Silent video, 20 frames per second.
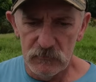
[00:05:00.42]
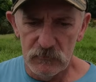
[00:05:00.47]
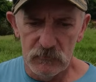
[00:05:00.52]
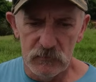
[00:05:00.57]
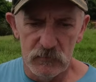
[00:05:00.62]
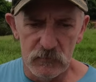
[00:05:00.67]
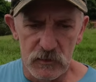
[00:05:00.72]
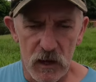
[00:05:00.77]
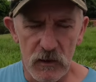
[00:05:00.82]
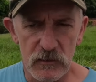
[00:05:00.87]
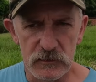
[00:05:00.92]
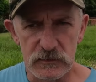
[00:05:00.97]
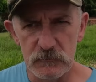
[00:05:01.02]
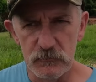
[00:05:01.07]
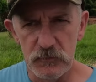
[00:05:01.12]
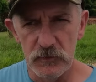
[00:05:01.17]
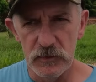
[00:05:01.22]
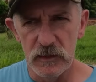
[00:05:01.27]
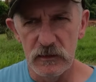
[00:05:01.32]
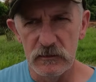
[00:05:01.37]
you're going to
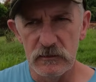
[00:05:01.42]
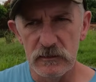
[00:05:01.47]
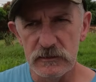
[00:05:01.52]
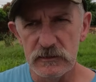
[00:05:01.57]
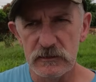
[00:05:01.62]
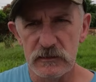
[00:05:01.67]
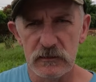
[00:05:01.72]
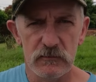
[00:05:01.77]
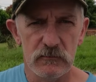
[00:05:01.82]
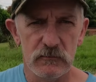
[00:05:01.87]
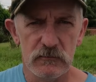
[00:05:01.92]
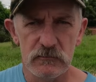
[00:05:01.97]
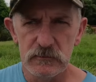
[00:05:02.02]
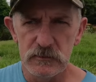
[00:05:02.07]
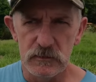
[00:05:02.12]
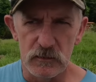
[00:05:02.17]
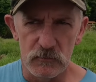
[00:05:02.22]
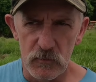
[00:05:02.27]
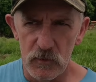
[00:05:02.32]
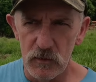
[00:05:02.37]
bring in your
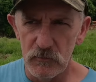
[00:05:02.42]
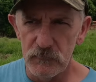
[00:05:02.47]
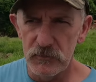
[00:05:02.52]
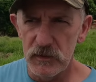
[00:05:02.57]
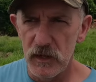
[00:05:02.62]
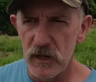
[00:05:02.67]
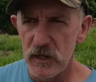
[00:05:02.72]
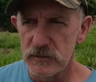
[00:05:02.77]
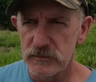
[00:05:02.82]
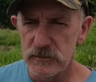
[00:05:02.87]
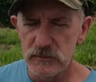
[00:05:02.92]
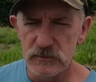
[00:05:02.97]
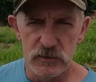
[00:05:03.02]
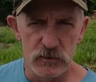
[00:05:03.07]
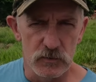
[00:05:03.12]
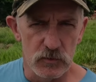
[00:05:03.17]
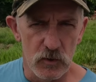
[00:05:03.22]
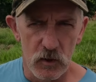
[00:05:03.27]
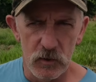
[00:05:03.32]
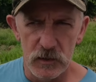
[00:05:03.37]
skills, your qualifications,
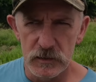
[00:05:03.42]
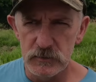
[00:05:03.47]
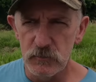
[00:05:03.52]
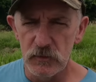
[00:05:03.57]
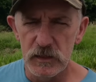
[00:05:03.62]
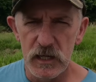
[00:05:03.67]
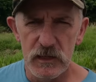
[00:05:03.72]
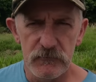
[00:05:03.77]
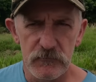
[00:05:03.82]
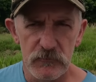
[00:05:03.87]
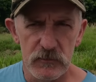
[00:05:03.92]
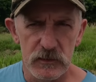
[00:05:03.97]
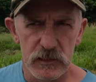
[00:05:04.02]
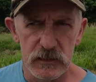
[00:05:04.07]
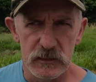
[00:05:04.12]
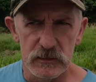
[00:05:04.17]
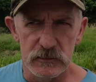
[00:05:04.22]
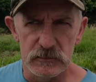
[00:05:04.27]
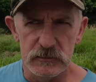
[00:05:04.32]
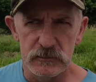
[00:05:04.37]
your knowledge, whatever it
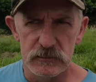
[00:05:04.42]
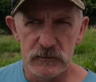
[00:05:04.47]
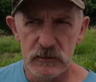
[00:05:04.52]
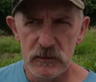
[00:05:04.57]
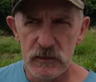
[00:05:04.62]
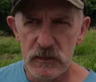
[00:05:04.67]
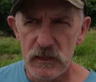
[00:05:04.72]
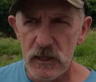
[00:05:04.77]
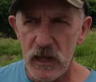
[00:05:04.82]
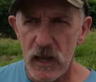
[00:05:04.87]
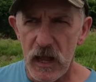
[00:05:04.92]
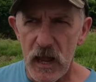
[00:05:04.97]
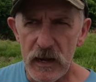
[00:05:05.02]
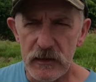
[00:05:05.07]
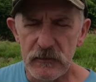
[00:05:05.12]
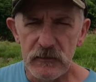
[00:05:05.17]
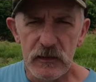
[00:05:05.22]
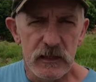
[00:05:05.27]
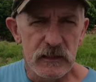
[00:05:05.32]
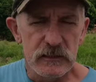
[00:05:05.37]
is.
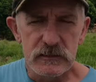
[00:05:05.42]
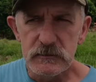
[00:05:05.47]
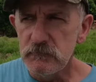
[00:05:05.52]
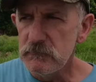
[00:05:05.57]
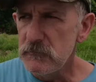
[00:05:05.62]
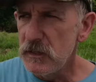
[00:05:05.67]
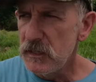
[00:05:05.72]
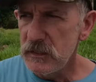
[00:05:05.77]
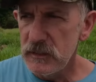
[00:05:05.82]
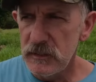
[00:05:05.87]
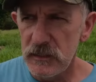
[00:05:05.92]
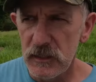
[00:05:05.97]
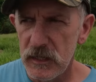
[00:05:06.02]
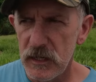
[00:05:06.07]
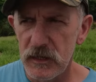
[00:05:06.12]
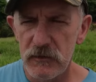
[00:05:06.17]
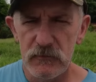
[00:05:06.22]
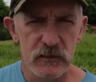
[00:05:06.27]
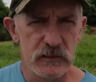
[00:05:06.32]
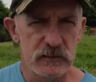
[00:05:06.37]
And there's many
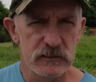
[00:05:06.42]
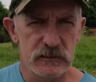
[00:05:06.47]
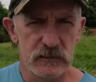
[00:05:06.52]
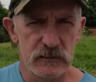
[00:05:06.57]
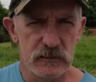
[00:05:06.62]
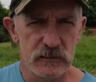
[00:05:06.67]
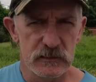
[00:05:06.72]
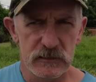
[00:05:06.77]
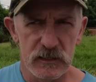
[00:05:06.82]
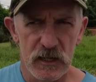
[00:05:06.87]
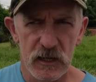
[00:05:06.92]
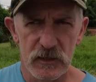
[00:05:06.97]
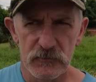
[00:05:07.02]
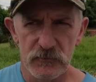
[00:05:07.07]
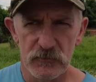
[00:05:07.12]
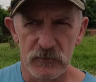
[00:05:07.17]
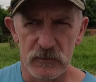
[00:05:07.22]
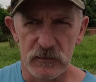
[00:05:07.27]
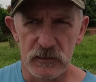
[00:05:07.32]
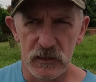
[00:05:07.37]
areas in this
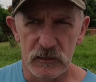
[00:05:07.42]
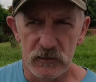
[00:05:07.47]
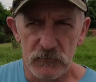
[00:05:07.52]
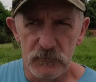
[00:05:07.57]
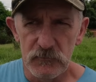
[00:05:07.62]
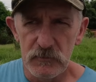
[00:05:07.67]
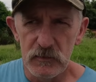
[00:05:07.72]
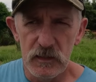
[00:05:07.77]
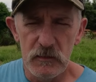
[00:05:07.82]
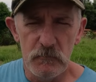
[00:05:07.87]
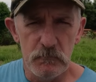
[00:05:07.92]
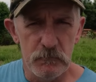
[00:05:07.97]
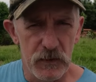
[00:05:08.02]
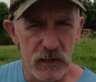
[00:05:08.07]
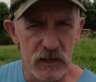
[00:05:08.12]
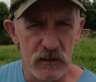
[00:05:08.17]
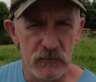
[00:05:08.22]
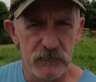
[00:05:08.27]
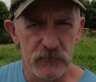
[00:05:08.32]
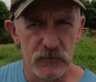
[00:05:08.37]
country that could really
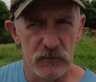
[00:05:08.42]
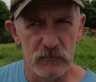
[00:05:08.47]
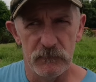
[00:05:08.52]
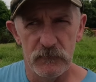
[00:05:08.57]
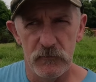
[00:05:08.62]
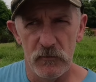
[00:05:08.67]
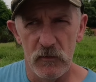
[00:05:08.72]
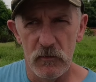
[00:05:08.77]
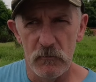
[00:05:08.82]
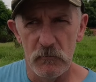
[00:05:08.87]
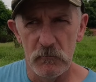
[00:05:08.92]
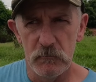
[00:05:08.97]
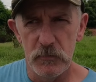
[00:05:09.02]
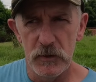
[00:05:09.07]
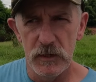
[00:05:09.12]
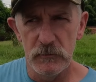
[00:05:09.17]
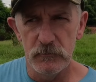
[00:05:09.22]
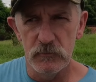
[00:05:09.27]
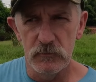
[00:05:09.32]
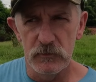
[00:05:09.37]
benefit from
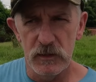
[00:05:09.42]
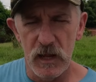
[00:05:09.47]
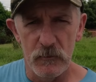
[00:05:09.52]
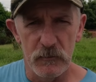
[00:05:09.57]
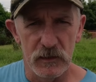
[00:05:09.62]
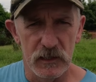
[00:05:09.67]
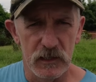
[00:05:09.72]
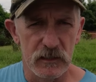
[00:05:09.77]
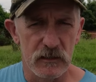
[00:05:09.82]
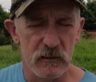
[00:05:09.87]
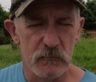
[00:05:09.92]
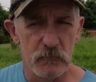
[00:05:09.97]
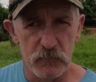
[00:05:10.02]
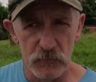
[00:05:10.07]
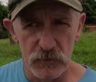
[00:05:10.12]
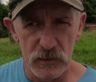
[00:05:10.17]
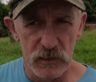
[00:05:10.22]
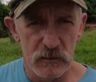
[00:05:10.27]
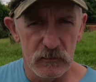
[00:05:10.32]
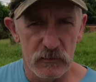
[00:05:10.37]
people coming in and
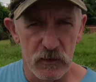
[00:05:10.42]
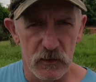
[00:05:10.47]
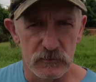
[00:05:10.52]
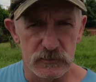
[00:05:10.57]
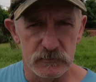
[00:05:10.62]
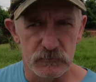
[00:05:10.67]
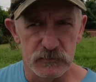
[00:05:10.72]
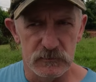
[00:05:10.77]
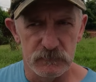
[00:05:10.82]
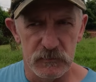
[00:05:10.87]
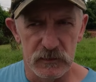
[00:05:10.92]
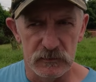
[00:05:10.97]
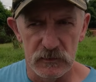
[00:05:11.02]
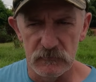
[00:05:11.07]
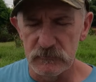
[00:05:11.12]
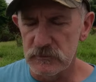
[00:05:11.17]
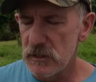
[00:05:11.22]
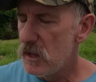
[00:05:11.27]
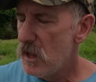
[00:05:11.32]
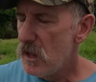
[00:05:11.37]
bringing those
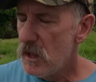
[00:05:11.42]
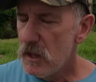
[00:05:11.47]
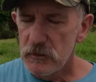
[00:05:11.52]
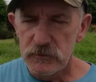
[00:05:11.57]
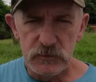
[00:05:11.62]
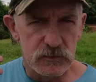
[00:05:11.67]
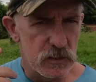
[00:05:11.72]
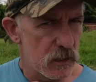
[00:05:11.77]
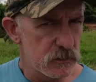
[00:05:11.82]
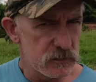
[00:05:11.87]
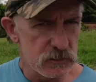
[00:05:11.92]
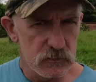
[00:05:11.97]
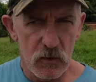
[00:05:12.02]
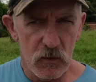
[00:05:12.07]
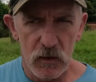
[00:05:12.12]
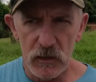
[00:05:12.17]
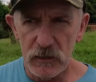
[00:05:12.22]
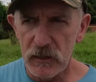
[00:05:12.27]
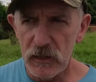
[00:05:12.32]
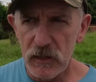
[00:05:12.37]
perspectives, just
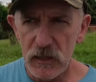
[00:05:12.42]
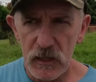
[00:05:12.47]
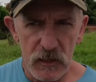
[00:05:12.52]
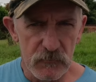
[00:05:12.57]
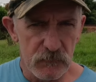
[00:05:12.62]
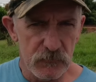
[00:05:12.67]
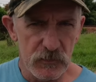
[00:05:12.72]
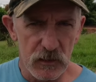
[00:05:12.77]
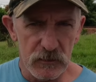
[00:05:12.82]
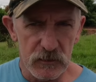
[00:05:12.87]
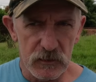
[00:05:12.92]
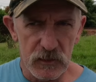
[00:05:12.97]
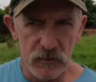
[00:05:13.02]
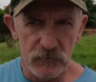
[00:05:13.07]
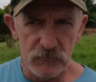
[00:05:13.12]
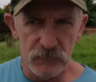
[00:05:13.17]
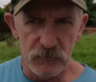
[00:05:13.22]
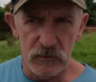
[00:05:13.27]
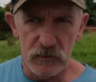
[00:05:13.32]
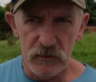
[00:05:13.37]
like every other
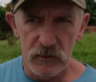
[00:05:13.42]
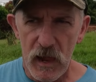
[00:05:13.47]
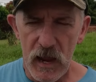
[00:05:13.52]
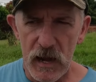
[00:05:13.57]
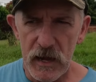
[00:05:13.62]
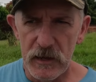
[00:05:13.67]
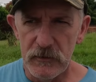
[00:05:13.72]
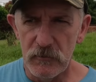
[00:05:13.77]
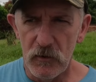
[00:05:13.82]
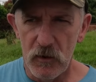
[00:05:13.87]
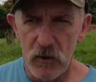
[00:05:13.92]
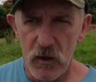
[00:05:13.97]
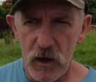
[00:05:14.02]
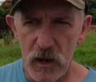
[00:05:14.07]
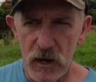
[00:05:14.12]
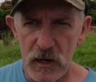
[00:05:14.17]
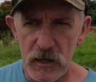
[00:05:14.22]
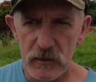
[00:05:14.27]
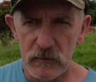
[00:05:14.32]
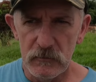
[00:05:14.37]
country. And
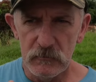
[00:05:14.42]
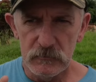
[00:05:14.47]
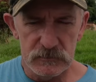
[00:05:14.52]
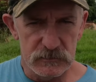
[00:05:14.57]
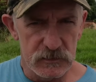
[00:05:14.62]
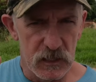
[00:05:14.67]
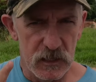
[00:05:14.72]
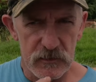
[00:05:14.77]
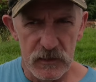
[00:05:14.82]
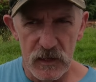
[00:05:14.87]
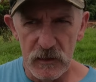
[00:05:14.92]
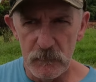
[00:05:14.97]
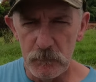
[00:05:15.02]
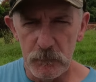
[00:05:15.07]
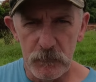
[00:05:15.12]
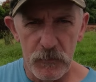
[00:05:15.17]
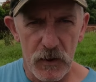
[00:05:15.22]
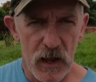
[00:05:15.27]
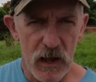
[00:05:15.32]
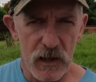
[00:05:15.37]
I say
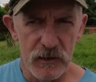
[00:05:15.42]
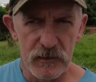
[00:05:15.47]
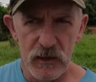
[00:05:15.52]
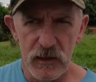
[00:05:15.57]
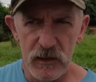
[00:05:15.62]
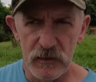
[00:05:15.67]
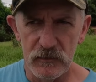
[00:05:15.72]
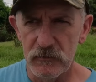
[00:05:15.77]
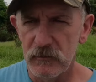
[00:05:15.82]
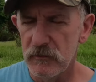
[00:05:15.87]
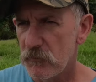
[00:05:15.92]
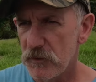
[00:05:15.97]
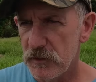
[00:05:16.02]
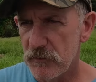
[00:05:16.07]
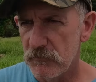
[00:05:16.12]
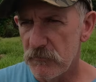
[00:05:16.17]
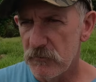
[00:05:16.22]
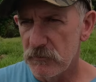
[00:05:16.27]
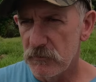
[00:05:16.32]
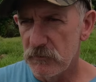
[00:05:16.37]
that bar none,
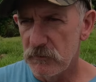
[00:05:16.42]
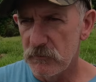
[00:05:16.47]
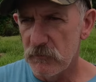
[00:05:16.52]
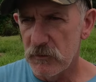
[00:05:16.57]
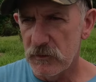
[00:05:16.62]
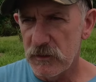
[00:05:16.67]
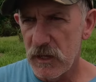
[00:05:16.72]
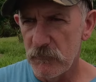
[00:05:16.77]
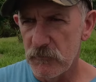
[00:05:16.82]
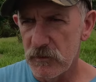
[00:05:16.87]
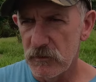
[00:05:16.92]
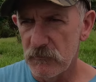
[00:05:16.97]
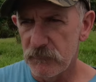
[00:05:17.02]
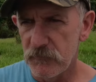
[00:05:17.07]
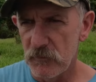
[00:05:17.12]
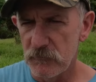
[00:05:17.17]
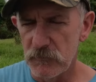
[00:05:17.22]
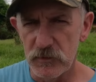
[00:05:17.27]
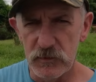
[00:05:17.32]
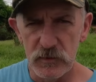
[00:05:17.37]
whether you are coming
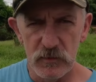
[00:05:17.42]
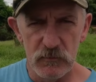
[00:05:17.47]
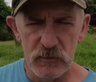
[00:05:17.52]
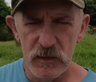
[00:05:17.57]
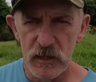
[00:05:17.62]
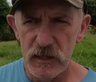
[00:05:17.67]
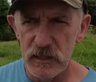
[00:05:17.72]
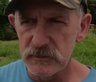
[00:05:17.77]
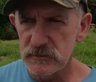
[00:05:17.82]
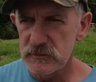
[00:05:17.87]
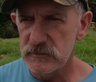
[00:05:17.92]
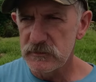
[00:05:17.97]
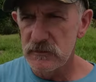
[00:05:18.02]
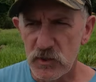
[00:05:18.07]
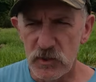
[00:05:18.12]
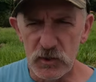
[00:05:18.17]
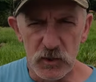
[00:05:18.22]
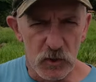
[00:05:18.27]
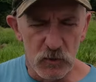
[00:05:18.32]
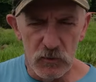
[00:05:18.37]
from the US,
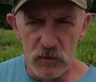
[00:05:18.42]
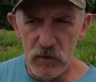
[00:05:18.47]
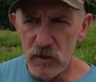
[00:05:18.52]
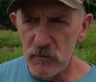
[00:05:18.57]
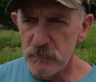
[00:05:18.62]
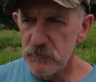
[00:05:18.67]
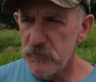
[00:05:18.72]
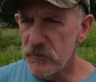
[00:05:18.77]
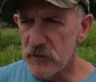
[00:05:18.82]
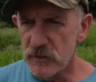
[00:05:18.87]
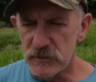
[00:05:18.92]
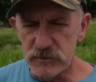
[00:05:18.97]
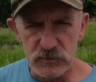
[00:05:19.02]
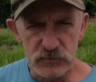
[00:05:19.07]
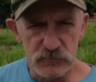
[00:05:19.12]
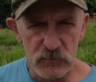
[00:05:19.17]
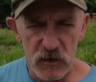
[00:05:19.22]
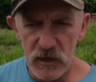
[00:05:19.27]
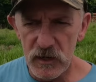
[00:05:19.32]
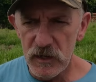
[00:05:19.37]
Europe,
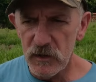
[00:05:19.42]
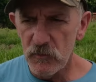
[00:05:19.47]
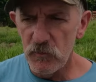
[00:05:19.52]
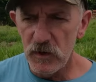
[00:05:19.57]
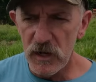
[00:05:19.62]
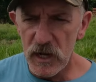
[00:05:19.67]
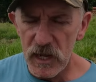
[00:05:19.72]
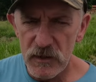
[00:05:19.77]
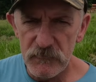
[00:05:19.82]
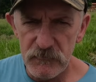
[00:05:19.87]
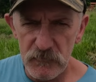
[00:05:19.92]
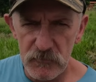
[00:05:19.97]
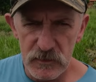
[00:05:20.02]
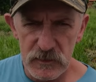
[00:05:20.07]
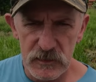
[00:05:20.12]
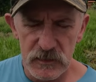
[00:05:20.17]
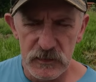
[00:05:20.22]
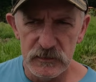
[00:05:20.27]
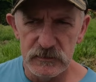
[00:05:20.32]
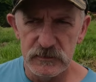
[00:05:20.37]
Australia, wherever
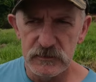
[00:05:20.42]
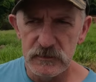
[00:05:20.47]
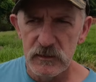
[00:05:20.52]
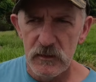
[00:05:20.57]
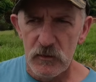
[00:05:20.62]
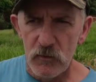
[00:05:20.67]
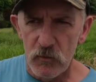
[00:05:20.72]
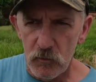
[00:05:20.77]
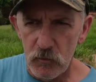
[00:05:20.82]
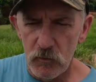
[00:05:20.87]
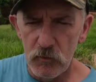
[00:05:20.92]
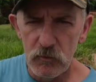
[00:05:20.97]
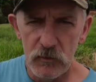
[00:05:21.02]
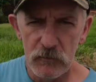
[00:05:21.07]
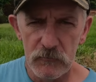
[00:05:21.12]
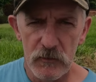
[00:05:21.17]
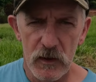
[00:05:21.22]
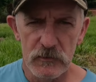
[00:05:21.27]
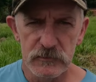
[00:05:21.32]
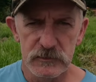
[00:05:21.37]
it is, all
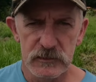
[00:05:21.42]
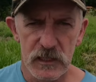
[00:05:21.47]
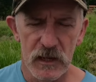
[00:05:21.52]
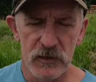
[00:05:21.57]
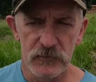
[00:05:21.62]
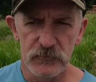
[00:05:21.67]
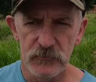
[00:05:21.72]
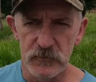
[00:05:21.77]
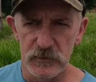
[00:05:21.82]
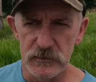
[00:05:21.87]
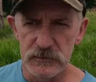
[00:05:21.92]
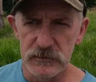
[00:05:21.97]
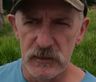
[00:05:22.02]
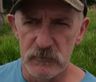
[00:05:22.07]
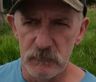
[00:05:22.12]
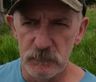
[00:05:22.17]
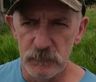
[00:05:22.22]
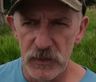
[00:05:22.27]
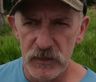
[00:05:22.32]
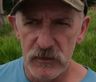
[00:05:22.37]
of those countries
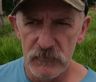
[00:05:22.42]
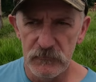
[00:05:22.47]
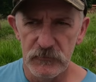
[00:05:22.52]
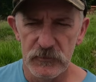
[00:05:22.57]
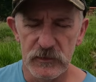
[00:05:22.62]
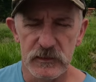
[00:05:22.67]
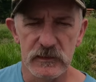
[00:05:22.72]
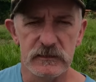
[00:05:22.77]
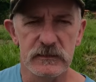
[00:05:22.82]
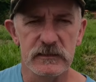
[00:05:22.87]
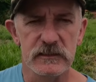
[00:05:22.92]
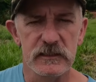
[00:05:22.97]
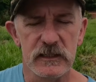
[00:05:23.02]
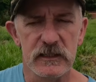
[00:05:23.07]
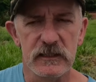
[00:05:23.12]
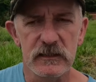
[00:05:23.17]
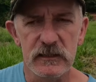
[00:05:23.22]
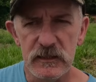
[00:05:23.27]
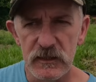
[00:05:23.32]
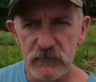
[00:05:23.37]
have benefited
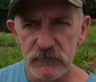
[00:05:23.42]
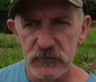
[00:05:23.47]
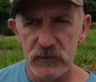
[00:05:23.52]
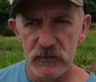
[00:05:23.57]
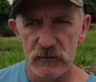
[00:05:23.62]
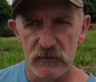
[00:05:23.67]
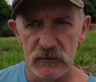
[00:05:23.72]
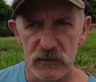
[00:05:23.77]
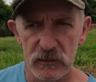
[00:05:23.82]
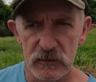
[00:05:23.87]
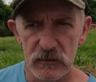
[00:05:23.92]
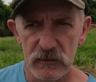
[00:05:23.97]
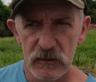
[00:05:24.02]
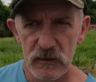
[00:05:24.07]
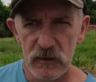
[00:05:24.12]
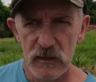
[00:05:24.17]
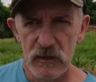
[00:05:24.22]
significantly